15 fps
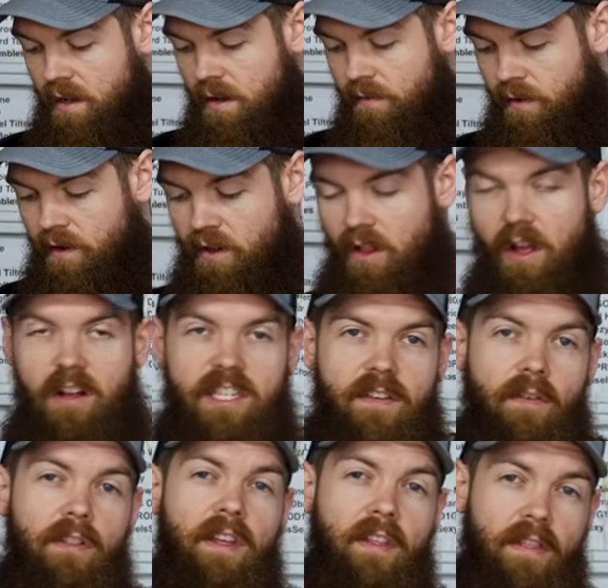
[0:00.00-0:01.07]
for a loss
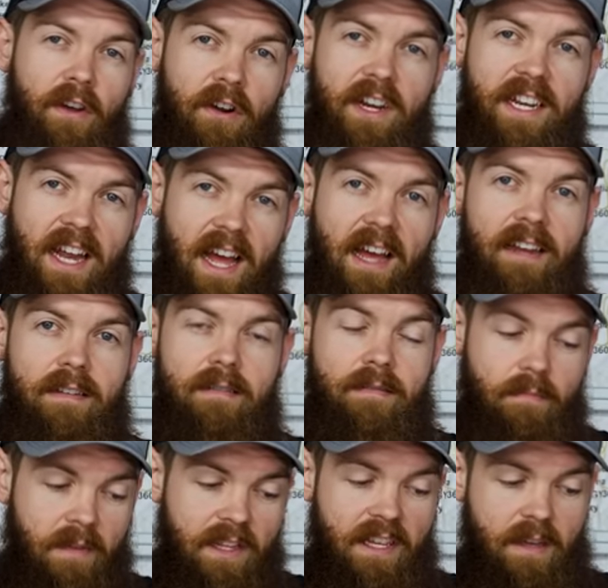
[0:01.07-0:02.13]
of only 39
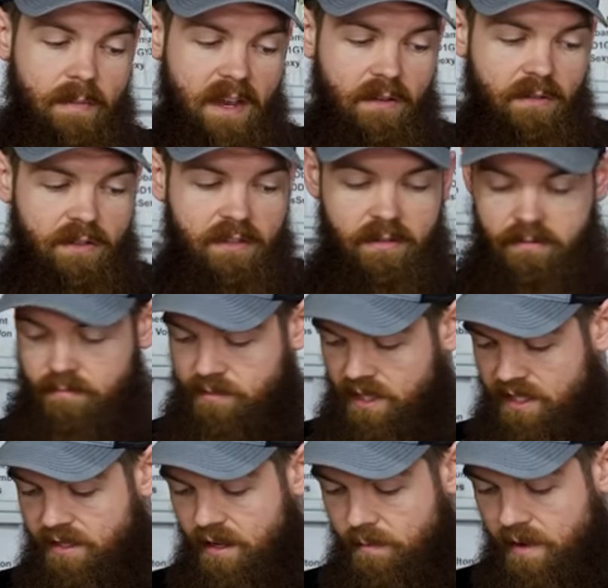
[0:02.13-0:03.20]
milliamp hours.
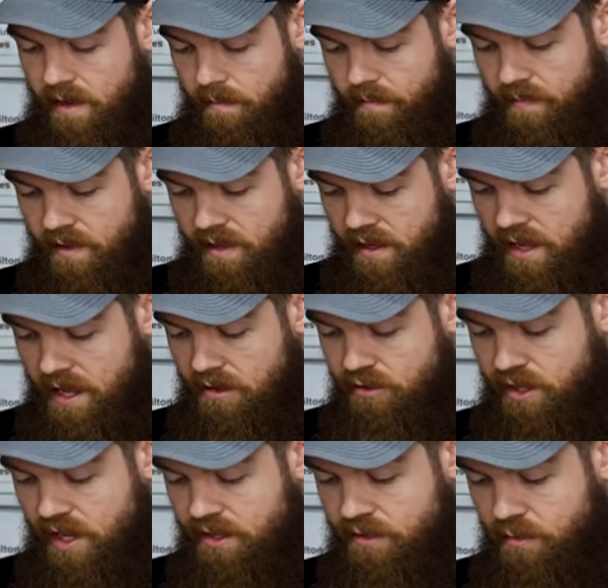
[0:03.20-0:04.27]
That's not bad.
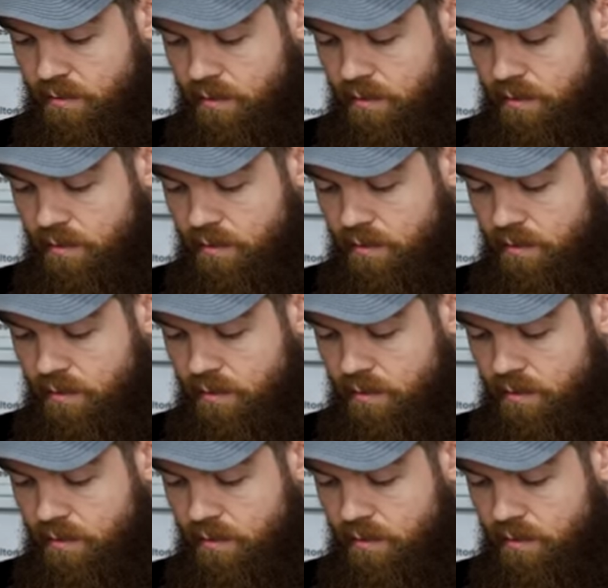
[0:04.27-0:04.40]
Energizer